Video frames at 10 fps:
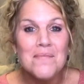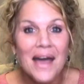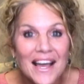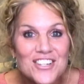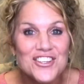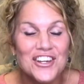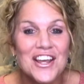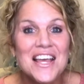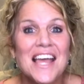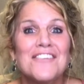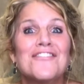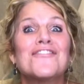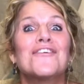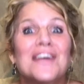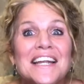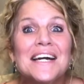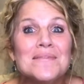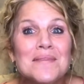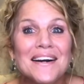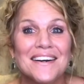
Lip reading: passion, and freedom.